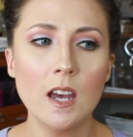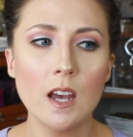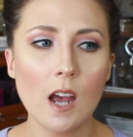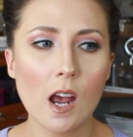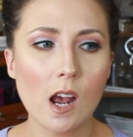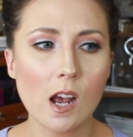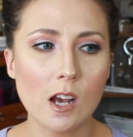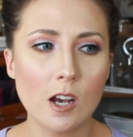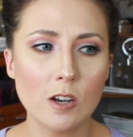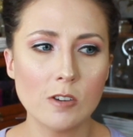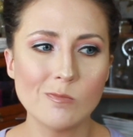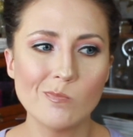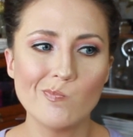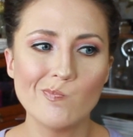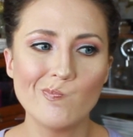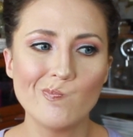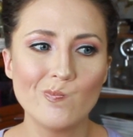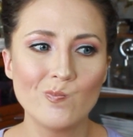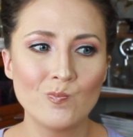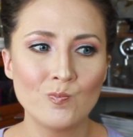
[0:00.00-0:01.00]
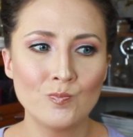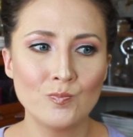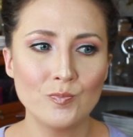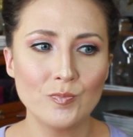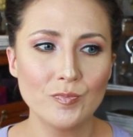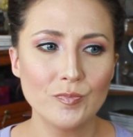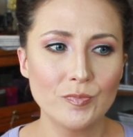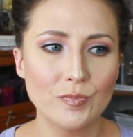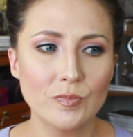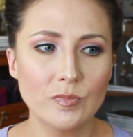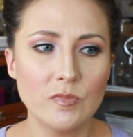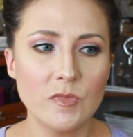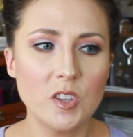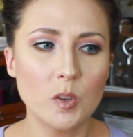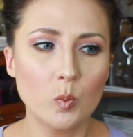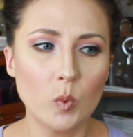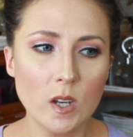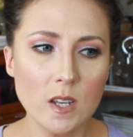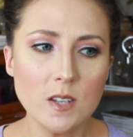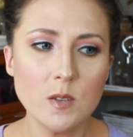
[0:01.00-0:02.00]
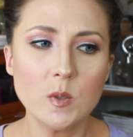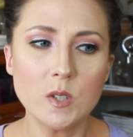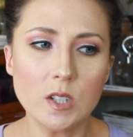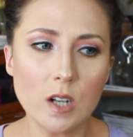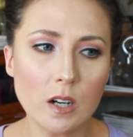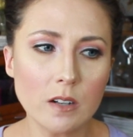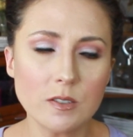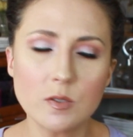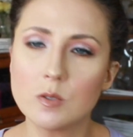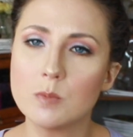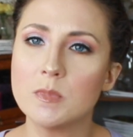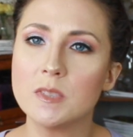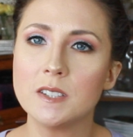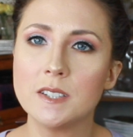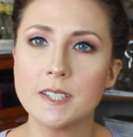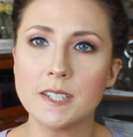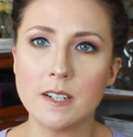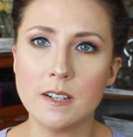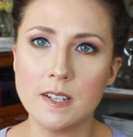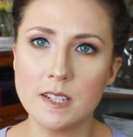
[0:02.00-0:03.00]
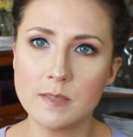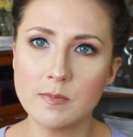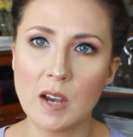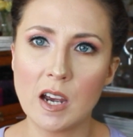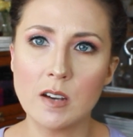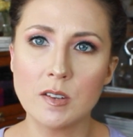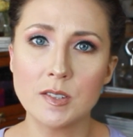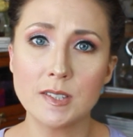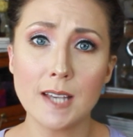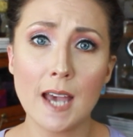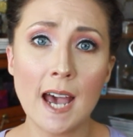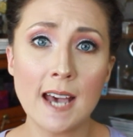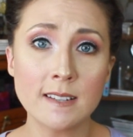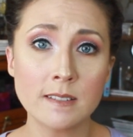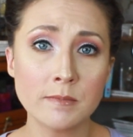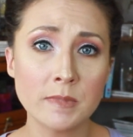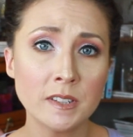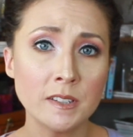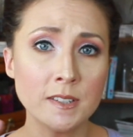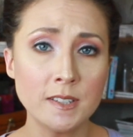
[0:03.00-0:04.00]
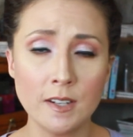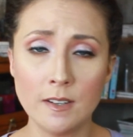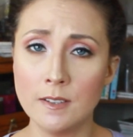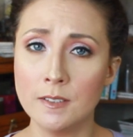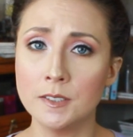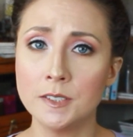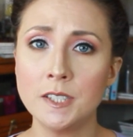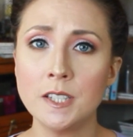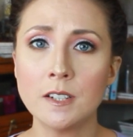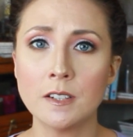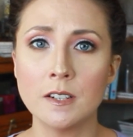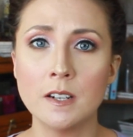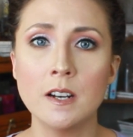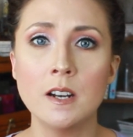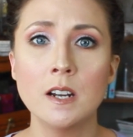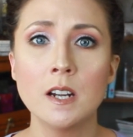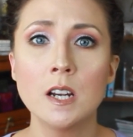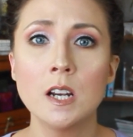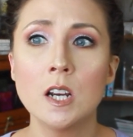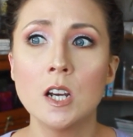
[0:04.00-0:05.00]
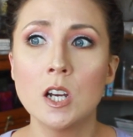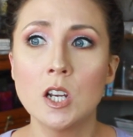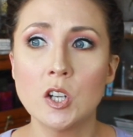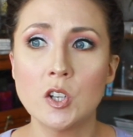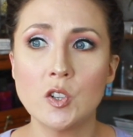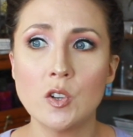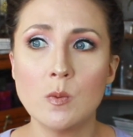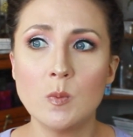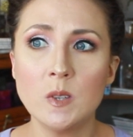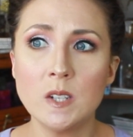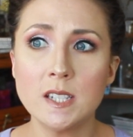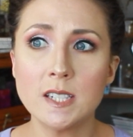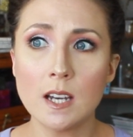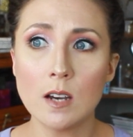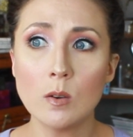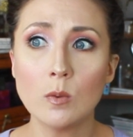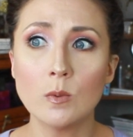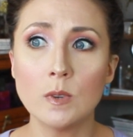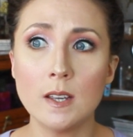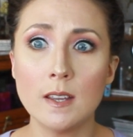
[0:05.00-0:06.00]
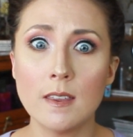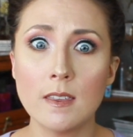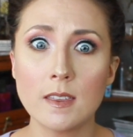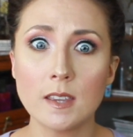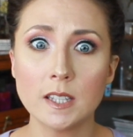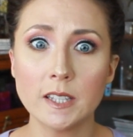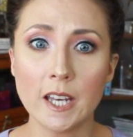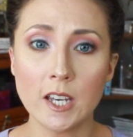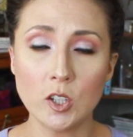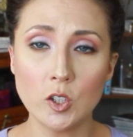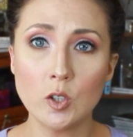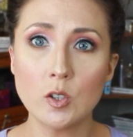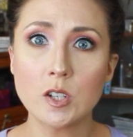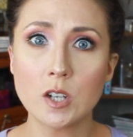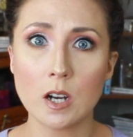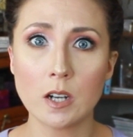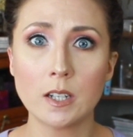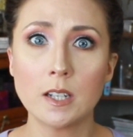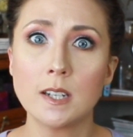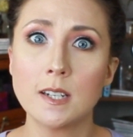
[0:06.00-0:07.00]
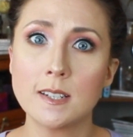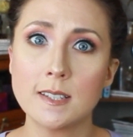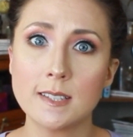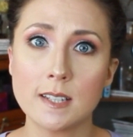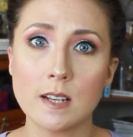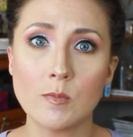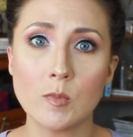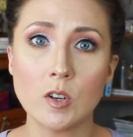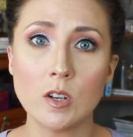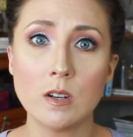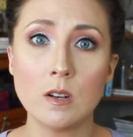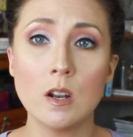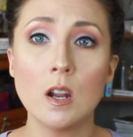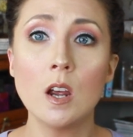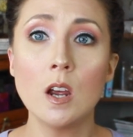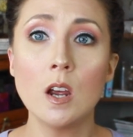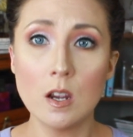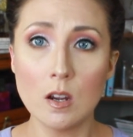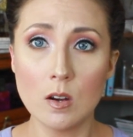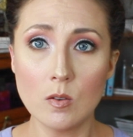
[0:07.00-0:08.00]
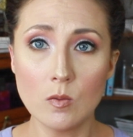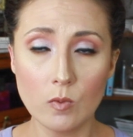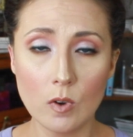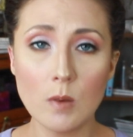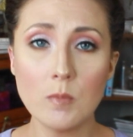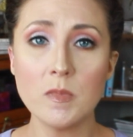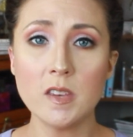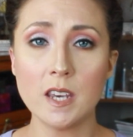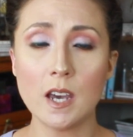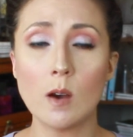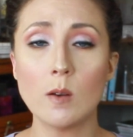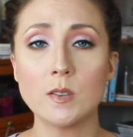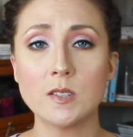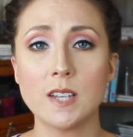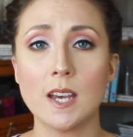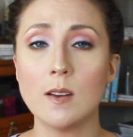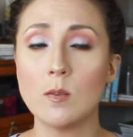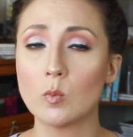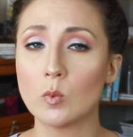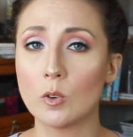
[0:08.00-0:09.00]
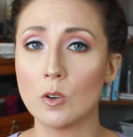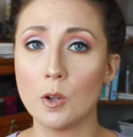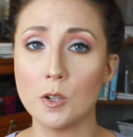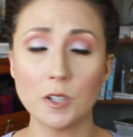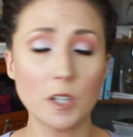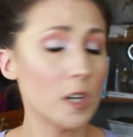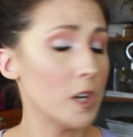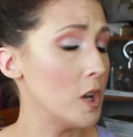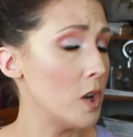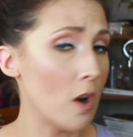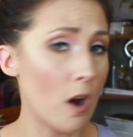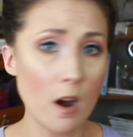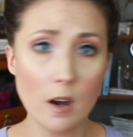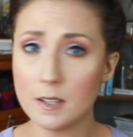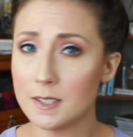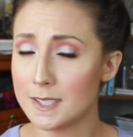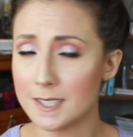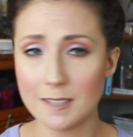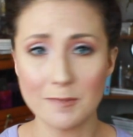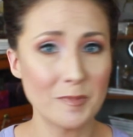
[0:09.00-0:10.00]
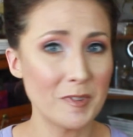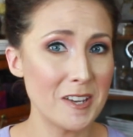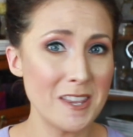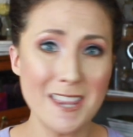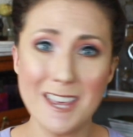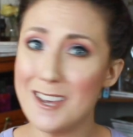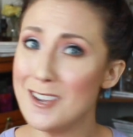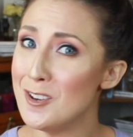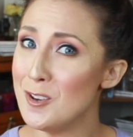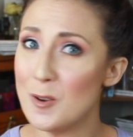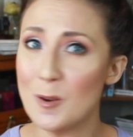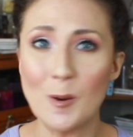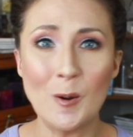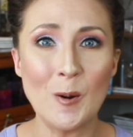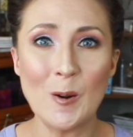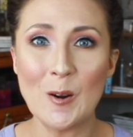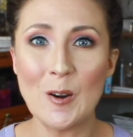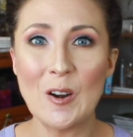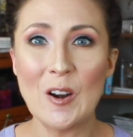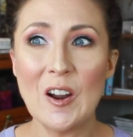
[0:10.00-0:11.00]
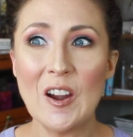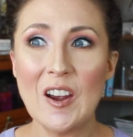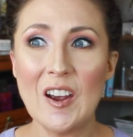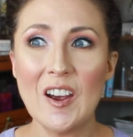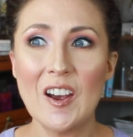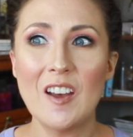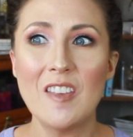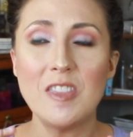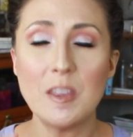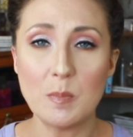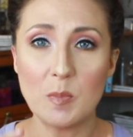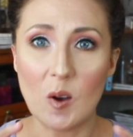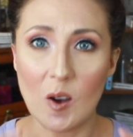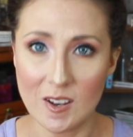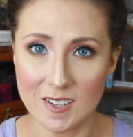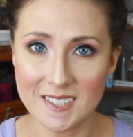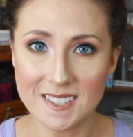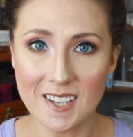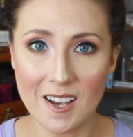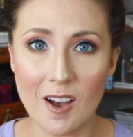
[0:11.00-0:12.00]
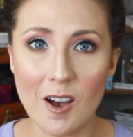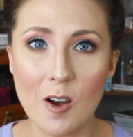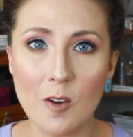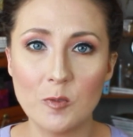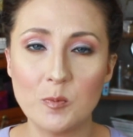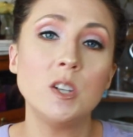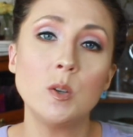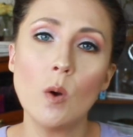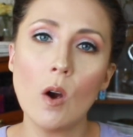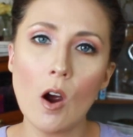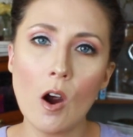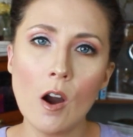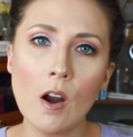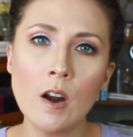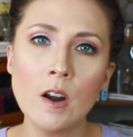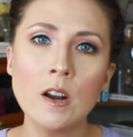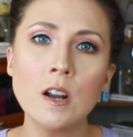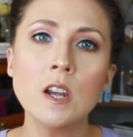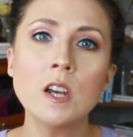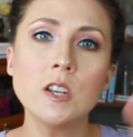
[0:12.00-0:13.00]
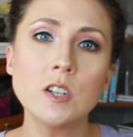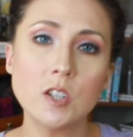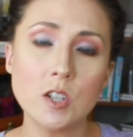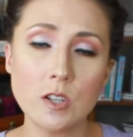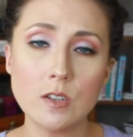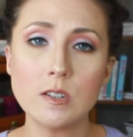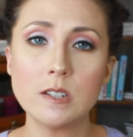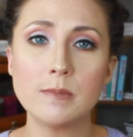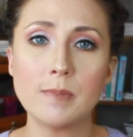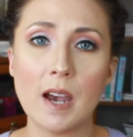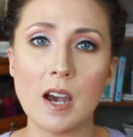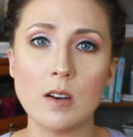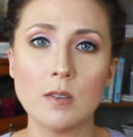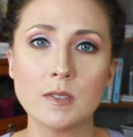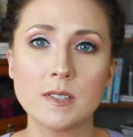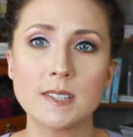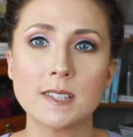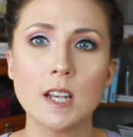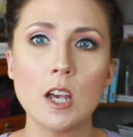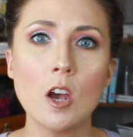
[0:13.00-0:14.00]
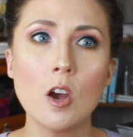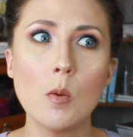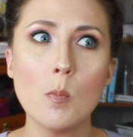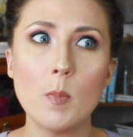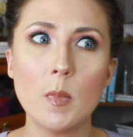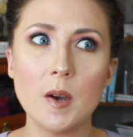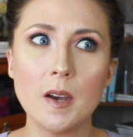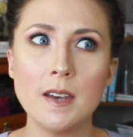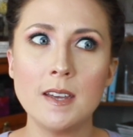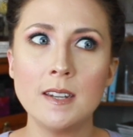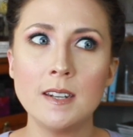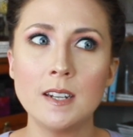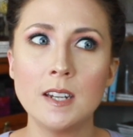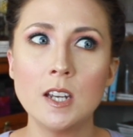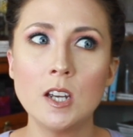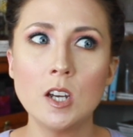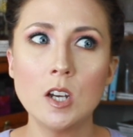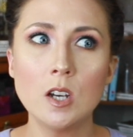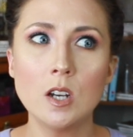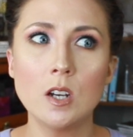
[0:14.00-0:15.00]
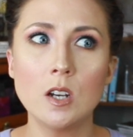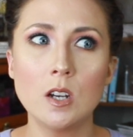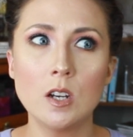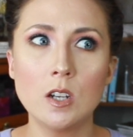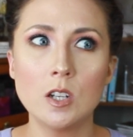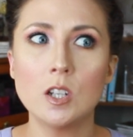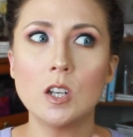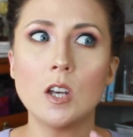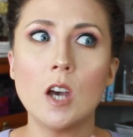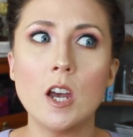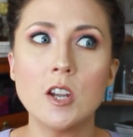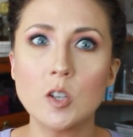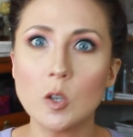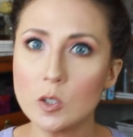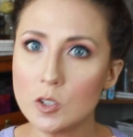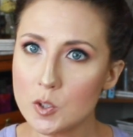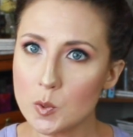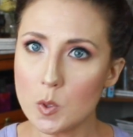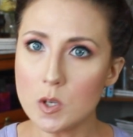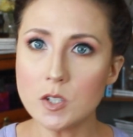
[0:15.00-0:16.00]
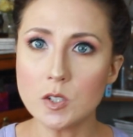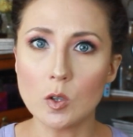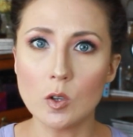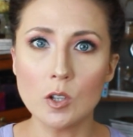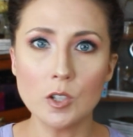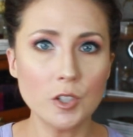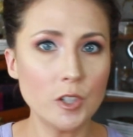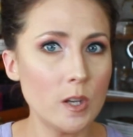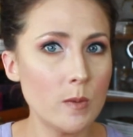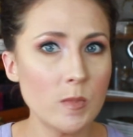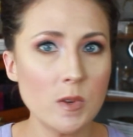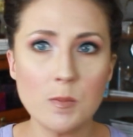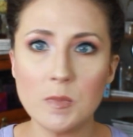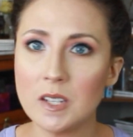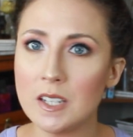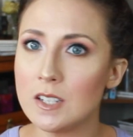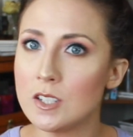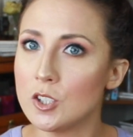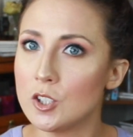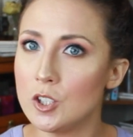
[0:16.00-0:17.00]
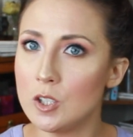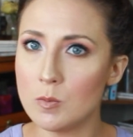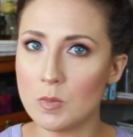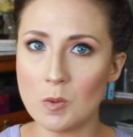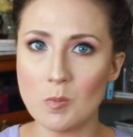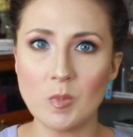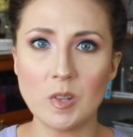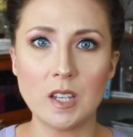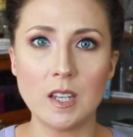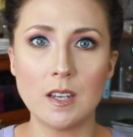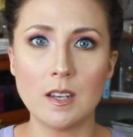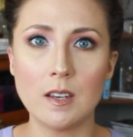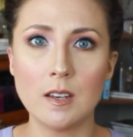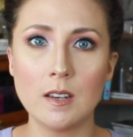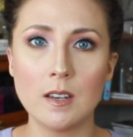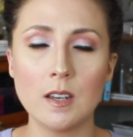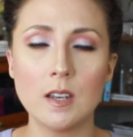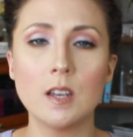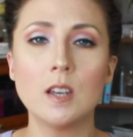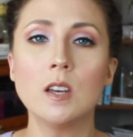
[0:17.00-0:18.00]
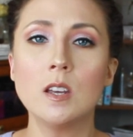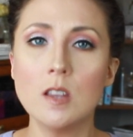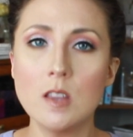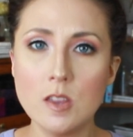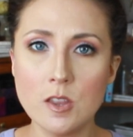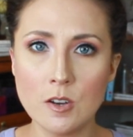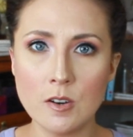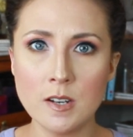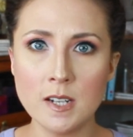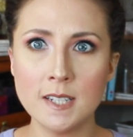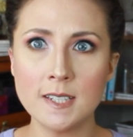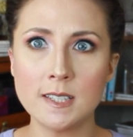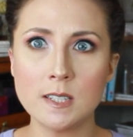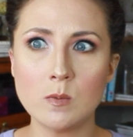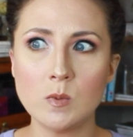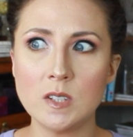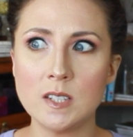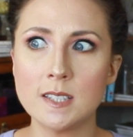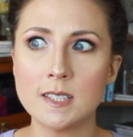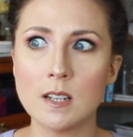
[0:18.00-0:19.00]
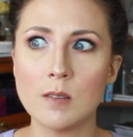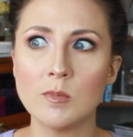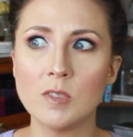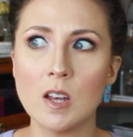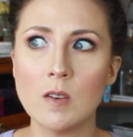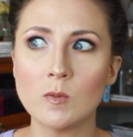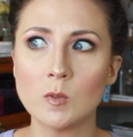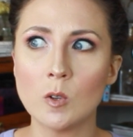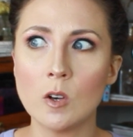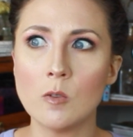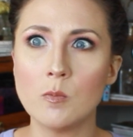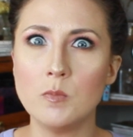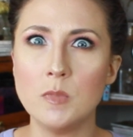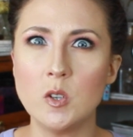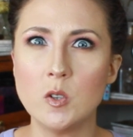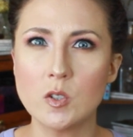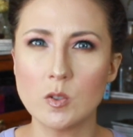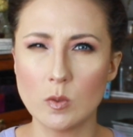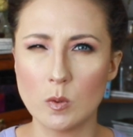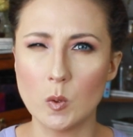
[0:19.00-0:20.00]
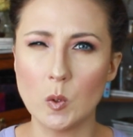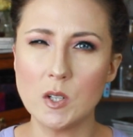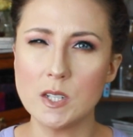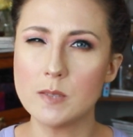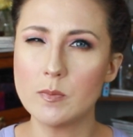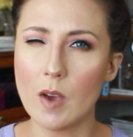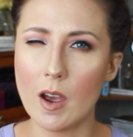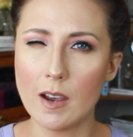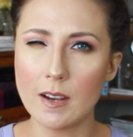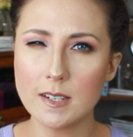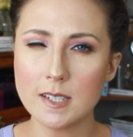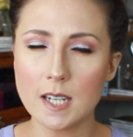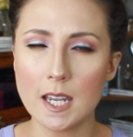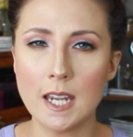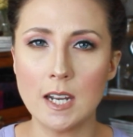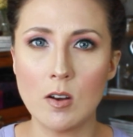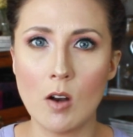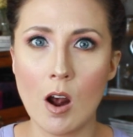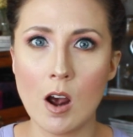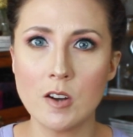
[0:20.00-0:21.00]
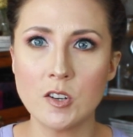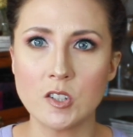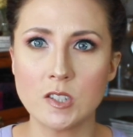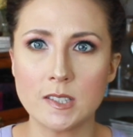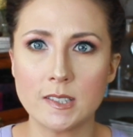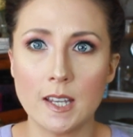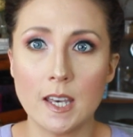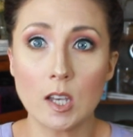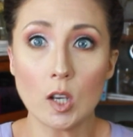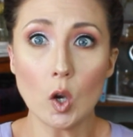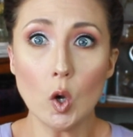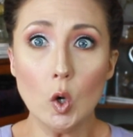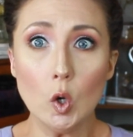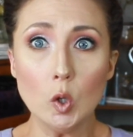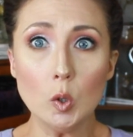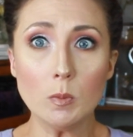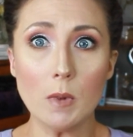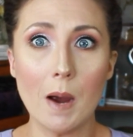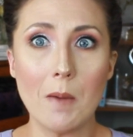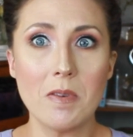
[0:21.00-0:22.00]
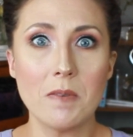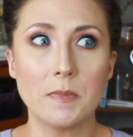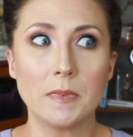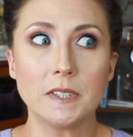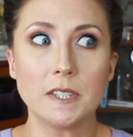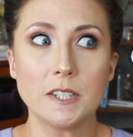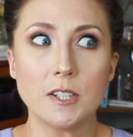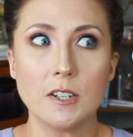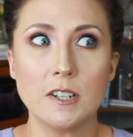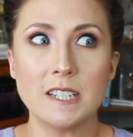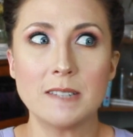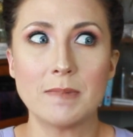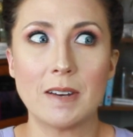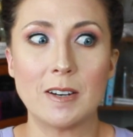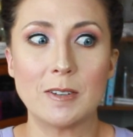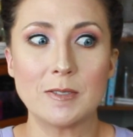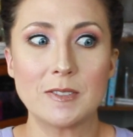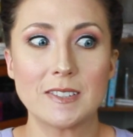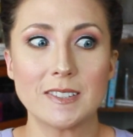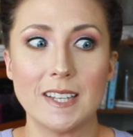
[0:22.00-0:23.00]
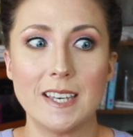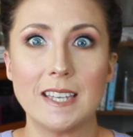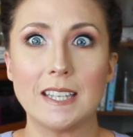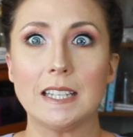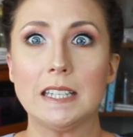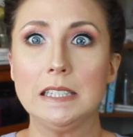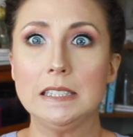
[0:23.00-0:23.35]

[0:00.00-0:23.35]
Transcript: The way you talk to a military spouse as a military leader should be dealt with like you're talking to someone from the outside world, not someone that you're the boss of. And you are to their spouse, but adult to adult, human being to human being, there needs to be some level of mutual respect, and not just like, oh, I'm the military spouse, like,